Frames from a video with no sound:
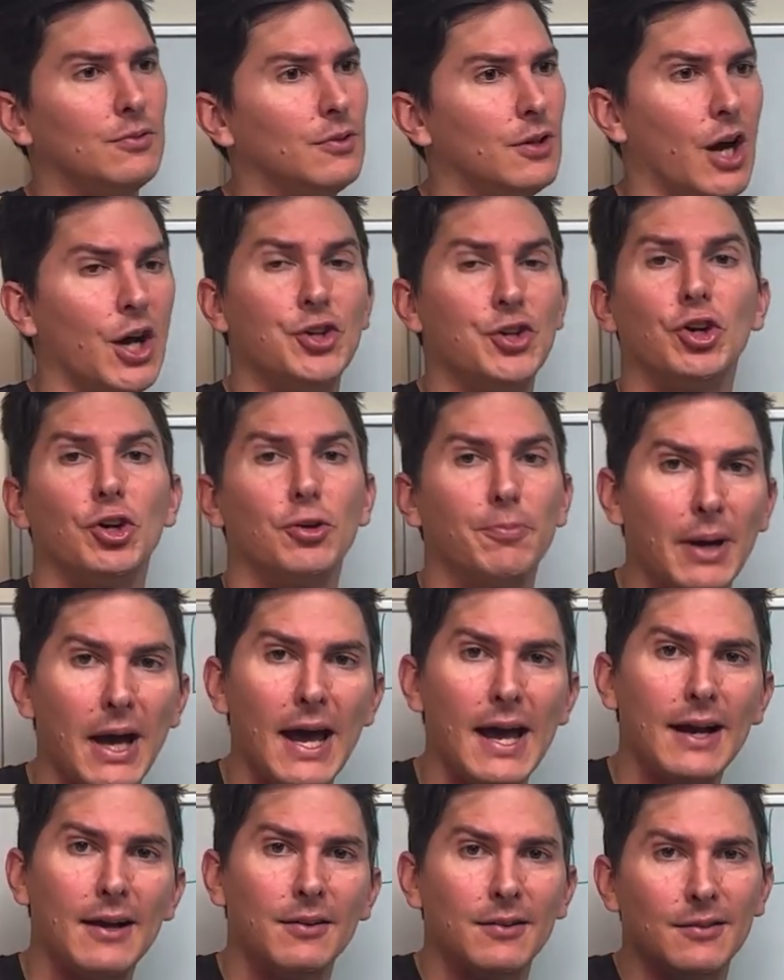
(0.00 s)
a
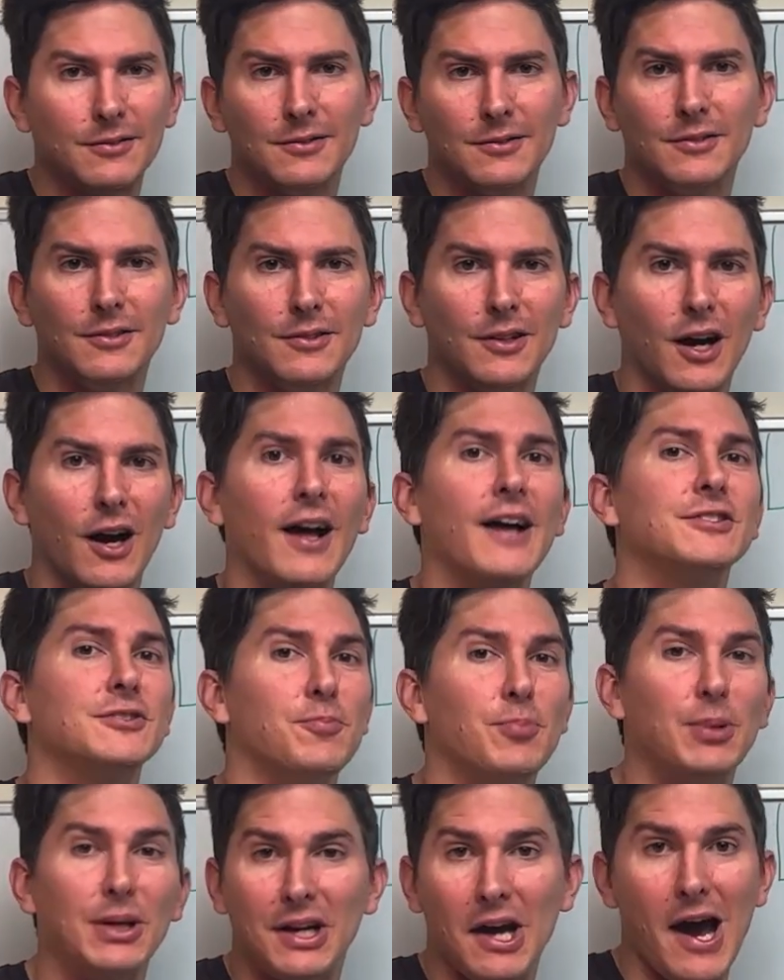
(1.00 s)
dirtbag, that's a
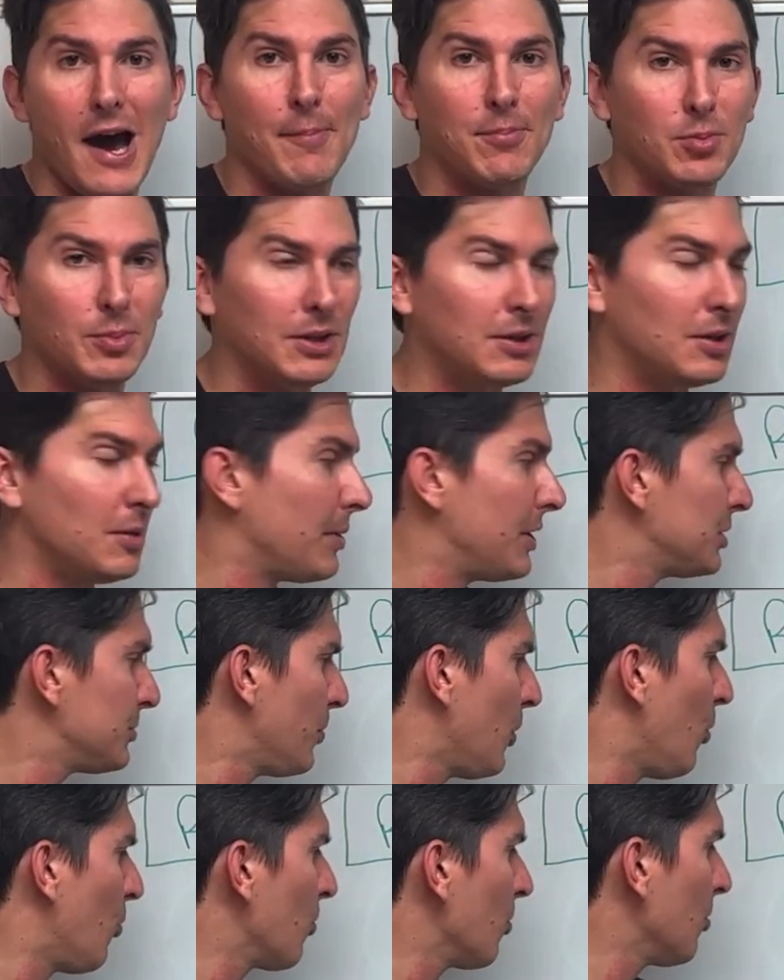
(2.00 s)
big compliment in the
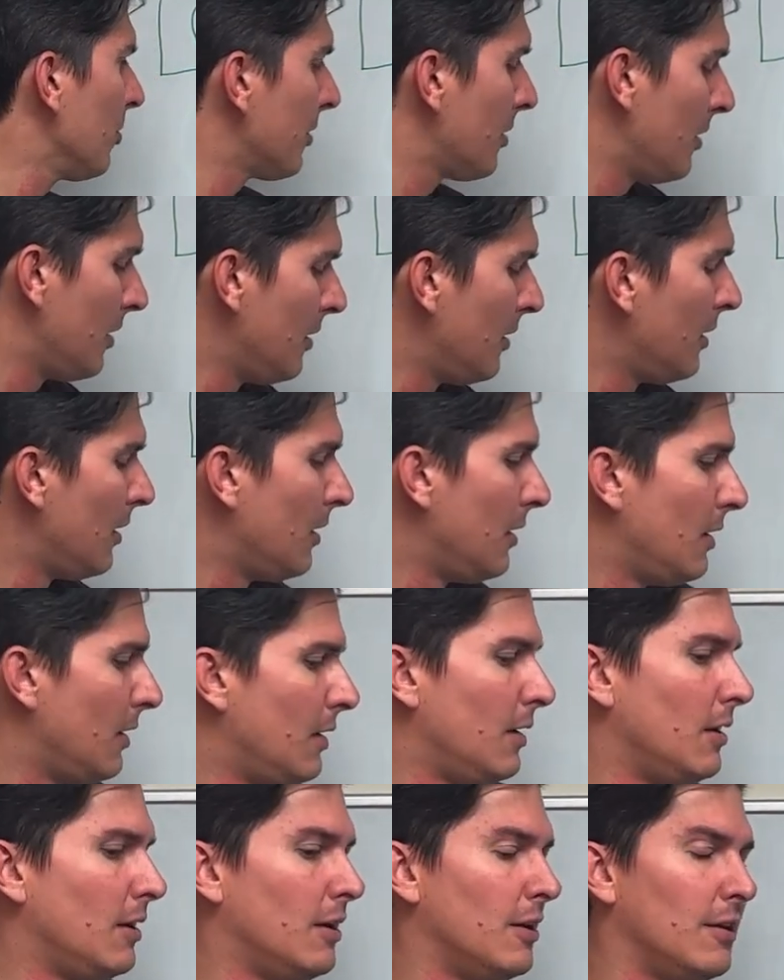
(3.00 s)
baseball world.
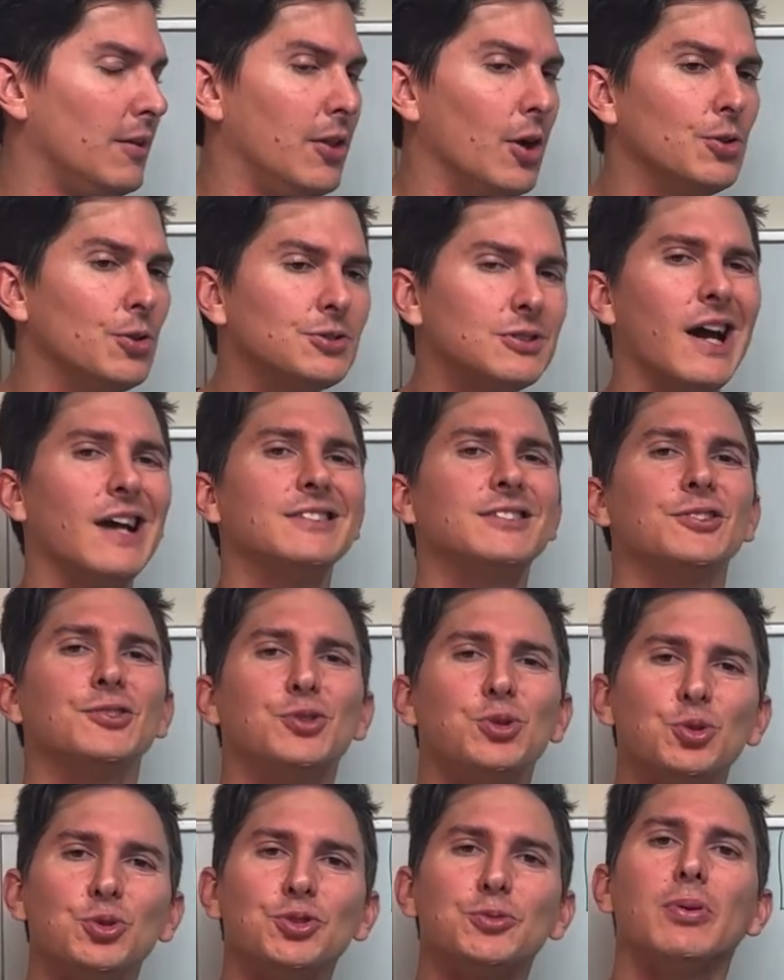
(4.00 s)
Those guys, their
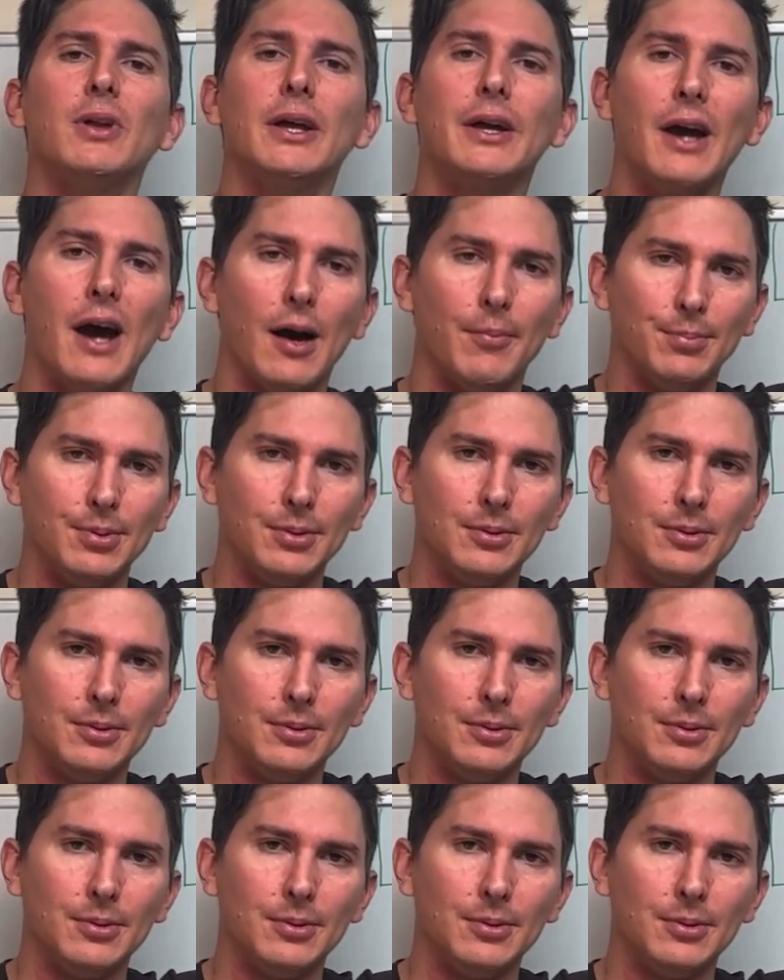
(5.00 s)
tools play up.